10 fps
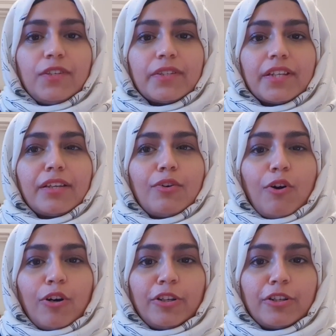feels like an
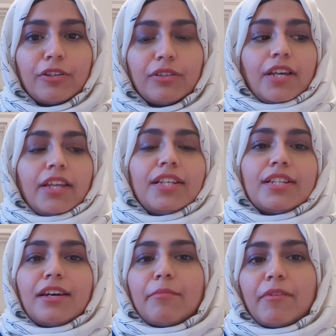honor.
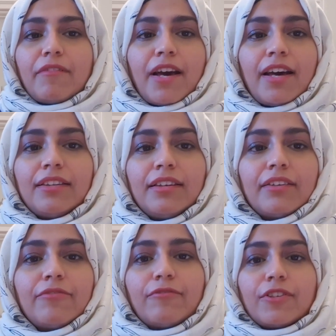Anytime I've had like
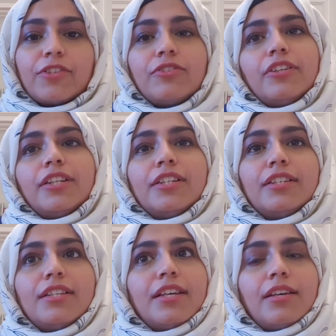a
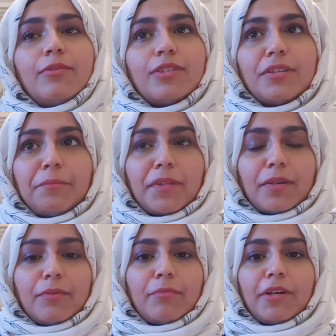frustrating day or
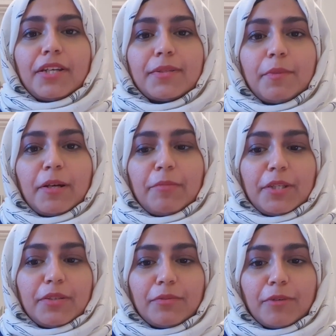something with my
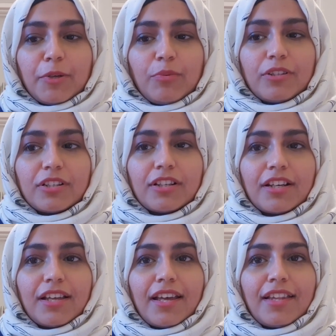experiments or my work,
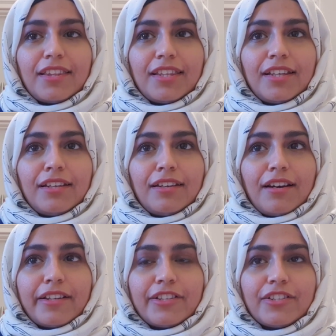and then
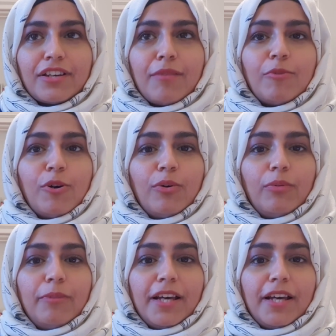I just come home